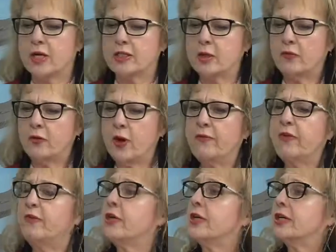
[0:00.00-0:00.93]
So if you have a
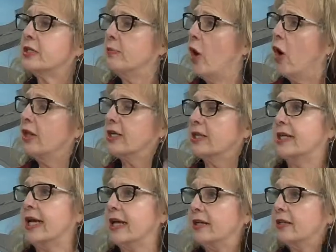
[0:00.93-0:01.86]
very small
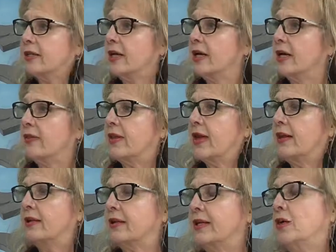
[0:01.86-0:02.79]
estate,
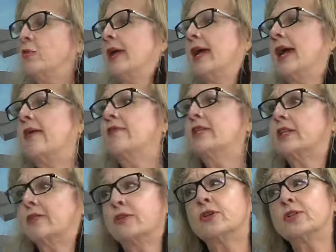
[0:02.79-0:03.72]
then you may have a
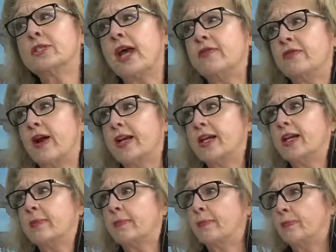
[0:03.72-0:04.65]
difficult time finding
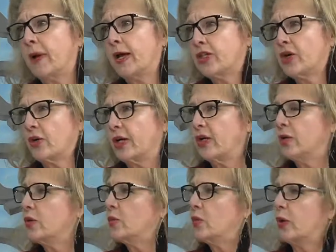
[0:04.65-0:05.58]
an, attorney
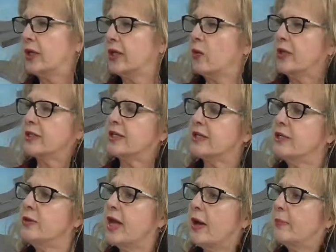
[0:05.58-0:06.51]
who really wants to
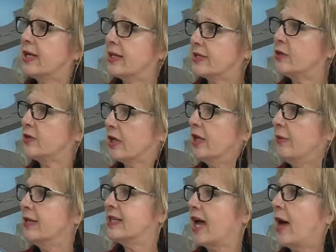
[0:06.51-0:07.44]
do that because there's a
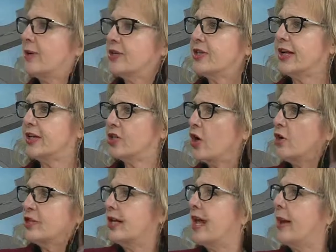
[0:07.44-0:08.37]
limit to how much they can
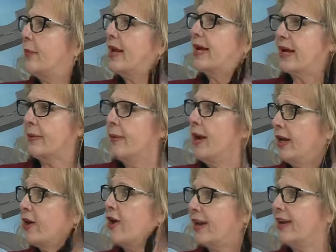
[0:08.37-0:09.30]
charge. They, they, can't make any
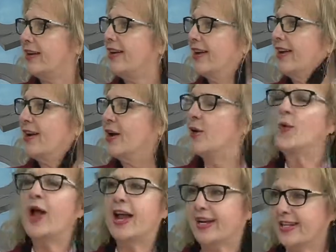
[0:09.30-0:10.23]
money on it. it. want to deal with it. Yeah.
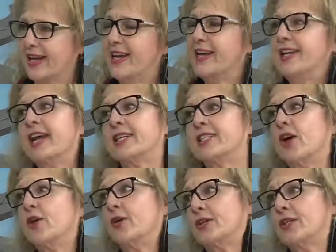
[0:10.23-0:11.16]
Right. Okay. Yeah. Yeah. So,
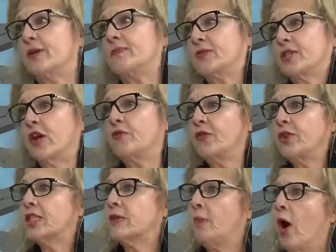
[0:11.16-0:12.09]
honest, yeah. So for
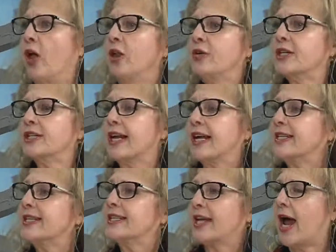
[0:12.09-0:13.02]
the smaller
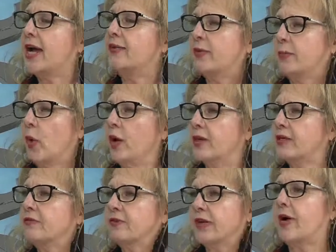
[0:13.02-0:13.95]
estates, it's kind of important
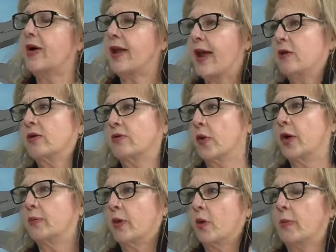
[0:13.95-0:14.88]
to figure out how to
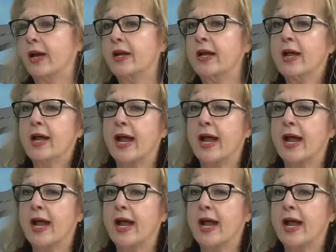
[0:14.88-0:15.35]
avoid probate.